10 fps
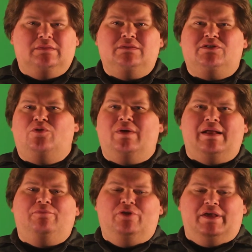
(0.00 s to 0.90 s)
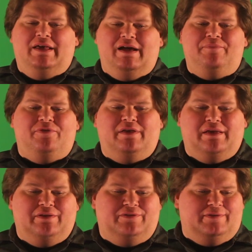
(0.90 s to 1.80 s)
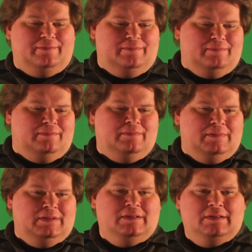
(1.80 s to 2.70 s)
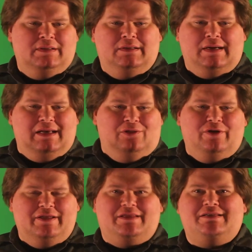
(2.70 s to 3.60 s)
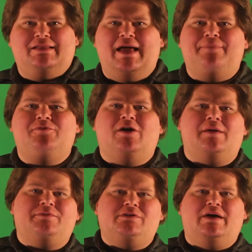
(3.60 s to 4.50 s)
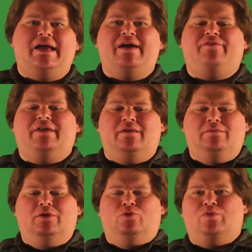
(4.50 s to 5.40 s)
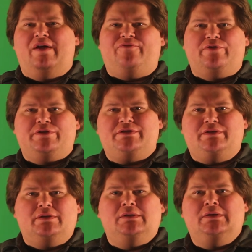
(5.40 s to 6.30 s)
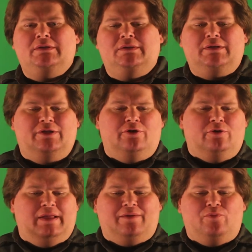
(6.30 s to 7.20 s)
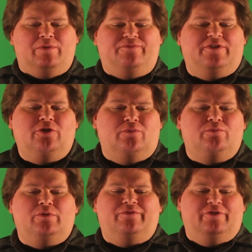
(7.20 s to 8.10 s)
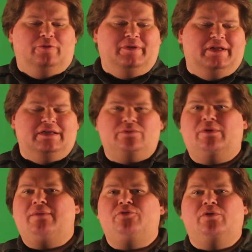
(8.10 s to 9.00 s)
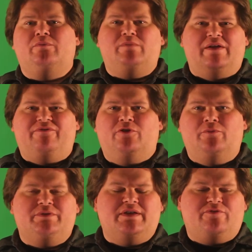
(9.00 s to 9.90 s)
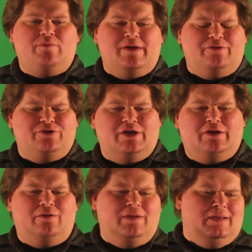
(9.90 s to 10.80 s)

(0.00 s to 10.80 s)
So when I'm looking up things, I look at this laptop. So I have like a little reference you know, like what film, what film it is when I'm doing my film stuff on my other channel.